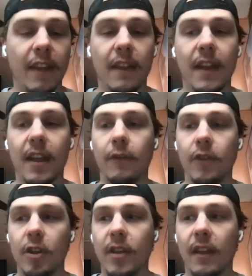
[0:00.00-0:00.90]
they think of
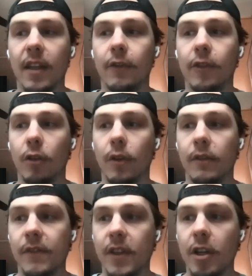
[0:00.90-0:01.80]
you, they think of your
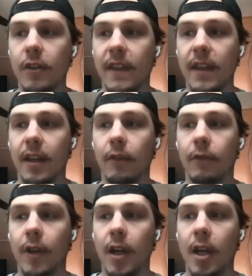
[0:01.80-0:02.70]
review, they think
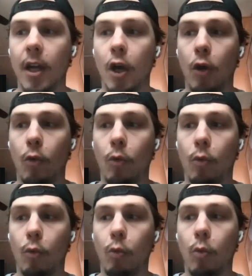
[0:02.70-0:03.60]
of
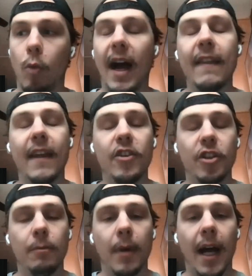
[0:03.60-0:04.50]
why they
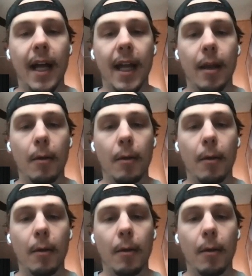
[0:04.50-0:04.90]
should buy it.